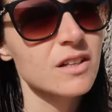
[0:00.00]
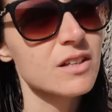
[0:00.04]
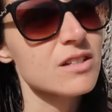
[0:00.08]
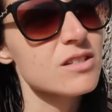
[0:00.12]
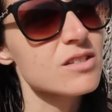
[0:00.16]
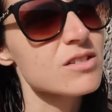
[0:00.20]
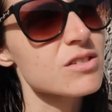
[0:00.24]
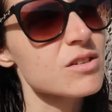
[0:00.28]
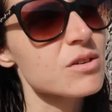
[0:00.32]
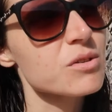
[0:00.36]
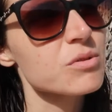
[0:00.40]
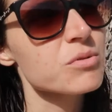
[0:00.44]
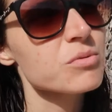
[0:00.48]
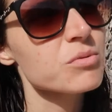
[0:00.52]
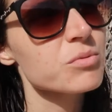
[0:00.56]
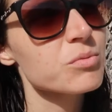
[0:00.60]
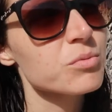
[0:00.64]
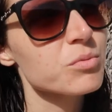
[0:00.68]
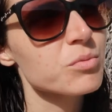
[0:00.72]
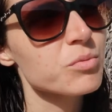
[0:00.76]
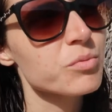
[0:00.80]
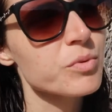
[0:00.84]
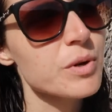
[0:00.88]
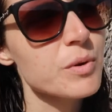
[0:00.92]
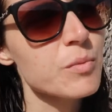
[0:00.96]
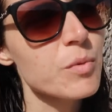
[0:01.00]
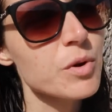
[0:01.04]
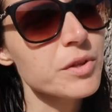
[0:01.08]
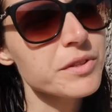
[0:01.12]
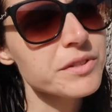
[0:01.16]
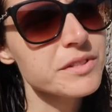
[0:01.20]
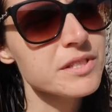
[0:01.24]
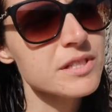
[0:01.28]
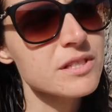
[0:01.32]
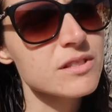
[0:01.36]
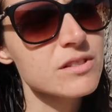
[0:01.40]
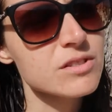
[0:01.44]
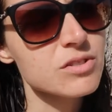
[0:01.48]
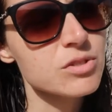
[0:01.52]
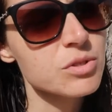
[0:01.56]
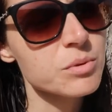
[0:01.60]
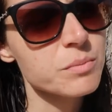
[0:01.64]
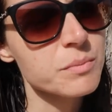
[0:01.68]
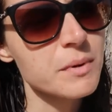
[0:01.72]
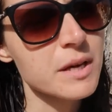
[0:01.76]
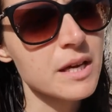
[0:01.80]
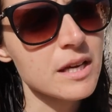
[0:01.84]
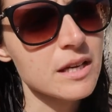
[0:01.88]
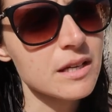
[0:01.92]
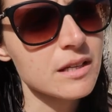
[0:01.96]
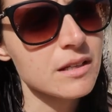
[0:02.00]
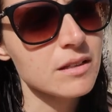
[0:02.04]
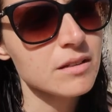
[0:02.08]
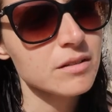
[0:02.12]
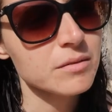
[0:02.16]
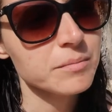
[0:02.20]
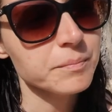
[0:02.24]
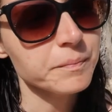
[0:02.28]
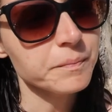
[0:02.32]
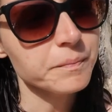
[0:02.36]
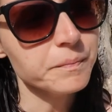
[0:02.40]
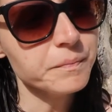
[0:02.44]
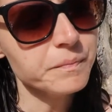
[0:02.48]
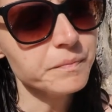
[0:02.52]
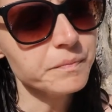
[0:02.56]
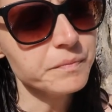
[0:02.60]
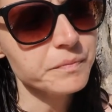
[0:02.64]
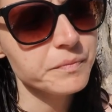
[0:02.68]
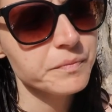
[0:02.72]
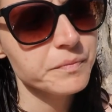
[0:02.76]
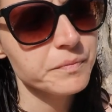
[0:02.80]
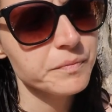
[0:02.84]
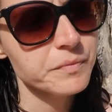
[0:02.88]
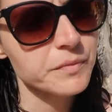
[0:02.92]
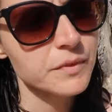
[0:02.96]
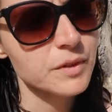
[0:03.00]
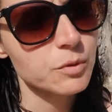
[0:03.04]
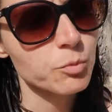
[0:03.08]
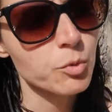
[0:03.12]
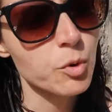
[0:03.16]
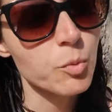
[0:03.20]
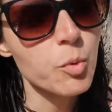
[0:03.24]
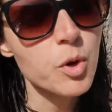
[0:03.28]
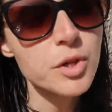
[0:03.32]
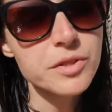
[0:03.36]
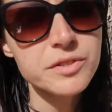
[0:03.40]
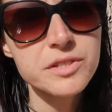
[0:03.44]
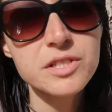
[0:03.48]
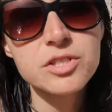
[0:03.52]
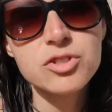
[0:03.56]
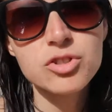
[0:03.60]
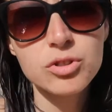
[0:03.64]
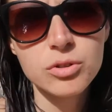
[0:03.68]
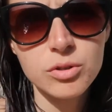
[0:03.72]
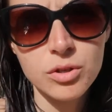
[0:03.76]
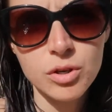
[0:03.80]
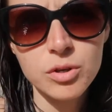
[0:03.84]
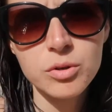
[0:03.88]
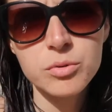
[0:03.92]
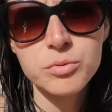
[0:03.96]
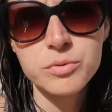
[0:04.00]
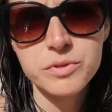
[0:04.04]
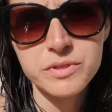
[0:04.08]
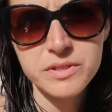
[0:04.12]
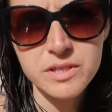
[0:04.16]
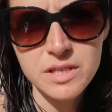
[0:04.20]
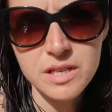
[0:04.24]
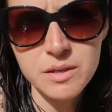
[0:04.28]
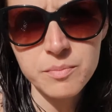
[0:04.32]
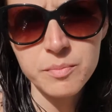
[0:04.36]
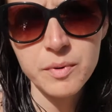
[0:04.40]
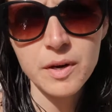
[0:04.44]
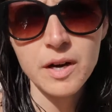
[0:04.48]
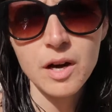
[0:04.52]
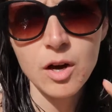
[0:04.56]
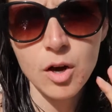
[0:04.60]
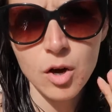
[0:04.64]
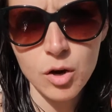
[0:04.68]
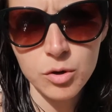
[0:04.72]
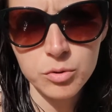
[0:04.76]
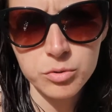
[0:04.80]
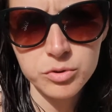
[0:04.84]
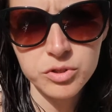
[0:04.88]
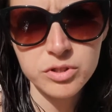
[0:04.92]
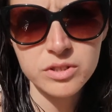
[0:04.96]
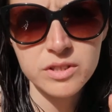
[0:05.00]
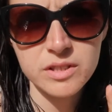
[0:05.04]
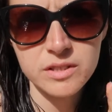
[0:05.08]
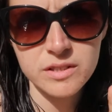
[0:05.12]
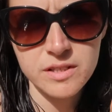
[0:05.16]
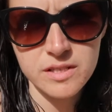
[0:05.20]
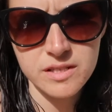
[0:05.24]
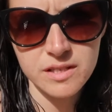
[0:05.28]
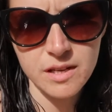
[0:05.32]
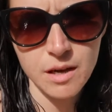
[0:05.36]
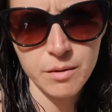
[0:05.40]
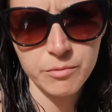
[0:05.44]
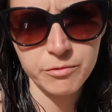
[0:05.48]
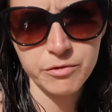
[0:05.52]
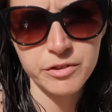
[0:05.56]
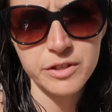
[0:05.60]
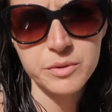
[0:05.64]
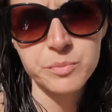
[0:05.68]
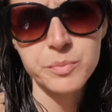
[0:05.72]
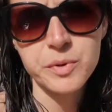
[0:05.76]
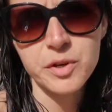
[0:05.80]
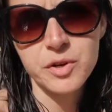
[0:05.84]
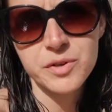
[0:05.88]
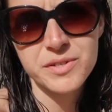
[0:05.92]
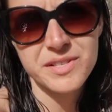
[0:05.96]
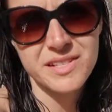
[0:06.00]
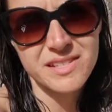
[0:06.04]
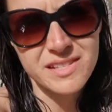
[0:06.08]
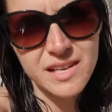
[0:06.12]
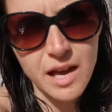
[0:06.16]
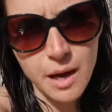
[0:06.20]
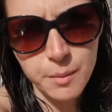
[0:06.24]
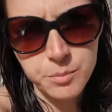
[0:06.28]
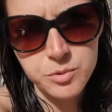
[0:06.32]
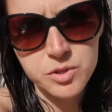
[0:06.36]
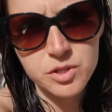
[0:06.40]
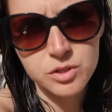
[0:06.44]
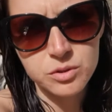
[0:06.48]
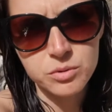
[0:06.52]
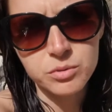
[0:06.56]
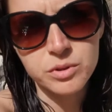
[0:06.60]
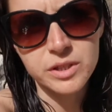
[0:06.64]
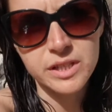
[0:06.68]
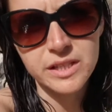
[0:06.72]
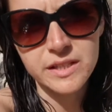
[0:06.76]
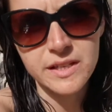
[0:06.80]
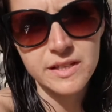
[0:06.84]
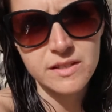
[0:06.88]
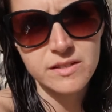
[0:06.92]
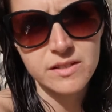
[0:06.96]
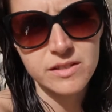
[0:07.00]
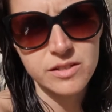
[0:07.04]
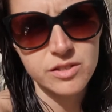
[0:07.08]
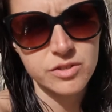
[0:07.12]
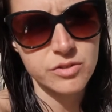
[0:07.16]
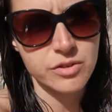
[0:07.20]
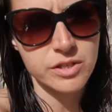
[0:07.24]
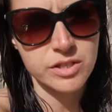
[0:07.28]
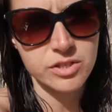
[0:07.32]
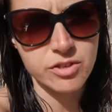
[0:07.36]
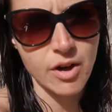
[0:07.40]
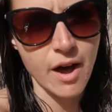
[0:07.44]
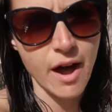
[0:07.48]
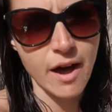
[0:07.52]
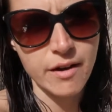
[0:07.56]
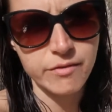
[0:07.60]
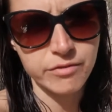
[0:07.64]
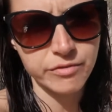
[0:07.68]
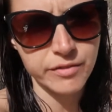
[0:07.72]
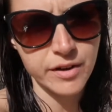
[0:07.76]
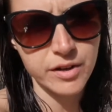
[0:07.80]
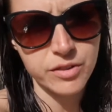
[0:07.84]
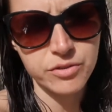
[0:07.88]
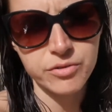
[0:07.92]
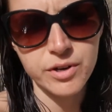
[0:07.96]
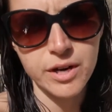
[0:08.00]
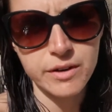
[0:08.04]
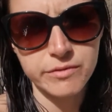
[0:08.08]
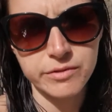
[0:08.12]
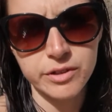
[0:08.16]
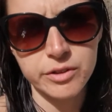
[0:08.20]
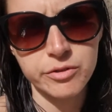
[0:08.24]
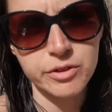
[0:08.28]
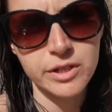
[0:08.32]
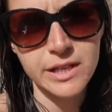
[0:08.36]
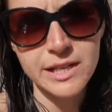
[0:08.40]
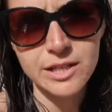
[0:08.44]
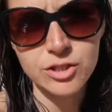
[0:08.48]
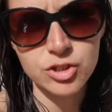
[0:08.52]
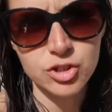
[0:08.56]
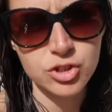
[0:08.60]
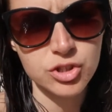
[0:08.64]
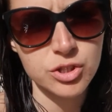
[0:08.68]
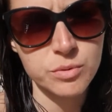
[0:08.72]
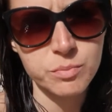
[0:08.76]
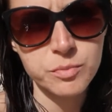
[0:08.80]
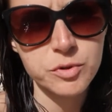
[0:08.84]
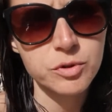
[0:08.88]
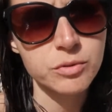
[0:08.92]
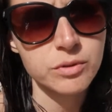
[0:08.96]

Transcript: So we wanted to make We wanted to go deep and go to the discomfort, because it's absolutely necessary to have a thriving relationship.